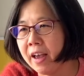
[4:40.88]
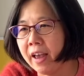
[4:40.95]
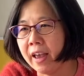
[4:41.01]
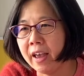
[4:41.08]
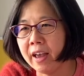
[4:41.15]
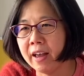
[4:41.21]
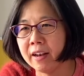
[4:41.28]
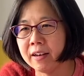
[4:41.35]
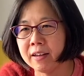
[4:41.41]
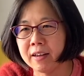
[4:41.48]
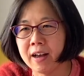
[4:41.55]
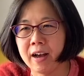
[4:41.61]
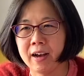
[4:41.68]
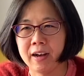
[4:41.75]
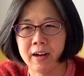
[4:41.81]
and
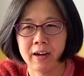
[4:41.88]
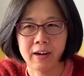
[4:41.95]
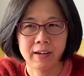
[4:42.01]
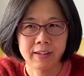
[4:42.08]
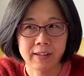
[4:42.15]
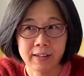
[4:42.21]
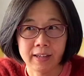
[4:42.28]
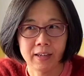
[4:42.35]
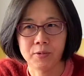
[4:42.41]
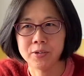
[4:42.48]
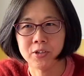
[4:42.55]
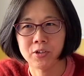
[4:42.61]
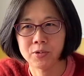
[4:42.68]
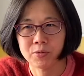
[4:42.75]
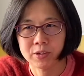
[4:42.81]

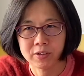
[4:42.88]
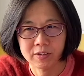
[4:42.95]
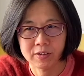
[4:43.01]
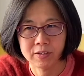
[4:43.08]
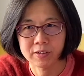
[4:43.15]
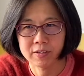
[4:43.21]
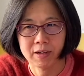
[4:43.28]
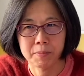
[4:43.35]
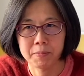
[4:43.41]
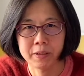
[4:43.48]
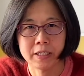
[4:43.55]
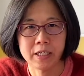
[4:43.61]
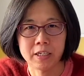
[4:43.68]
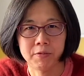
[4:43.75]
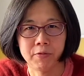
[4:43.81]
language was
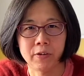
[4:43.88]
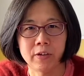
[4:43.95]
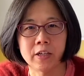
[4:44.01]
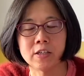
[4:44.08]
completely different.